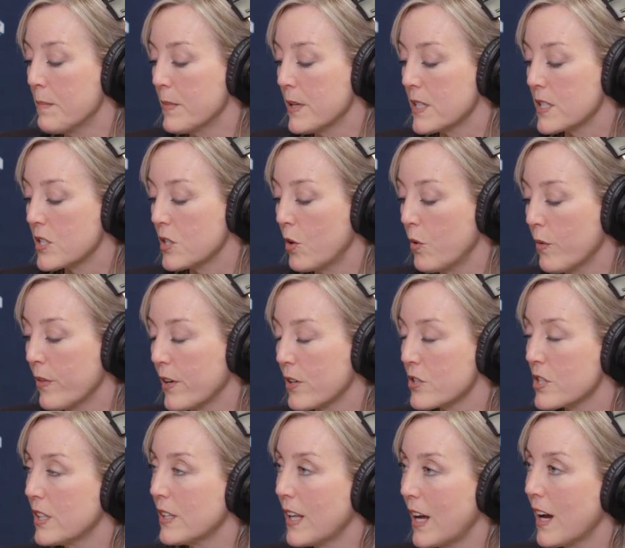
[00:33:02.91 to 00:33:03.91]
So
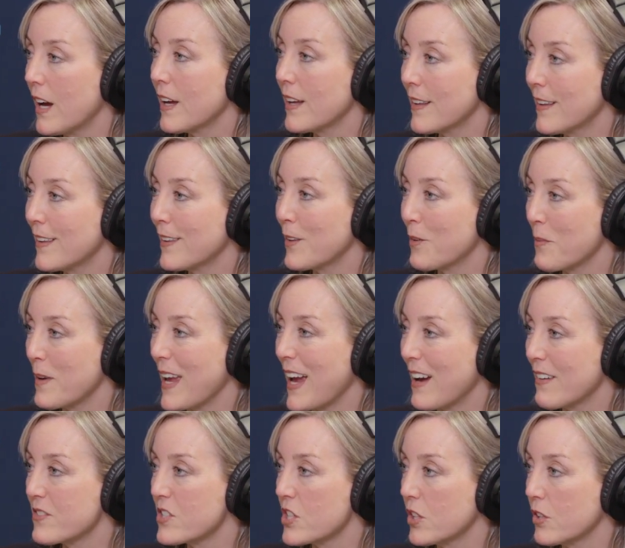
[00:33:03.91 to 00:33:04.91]
there's a lot that we
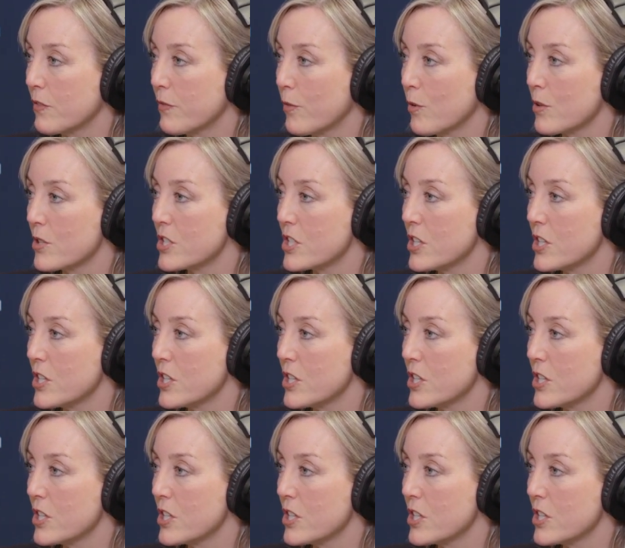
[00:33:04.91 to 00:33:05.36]
have to look forward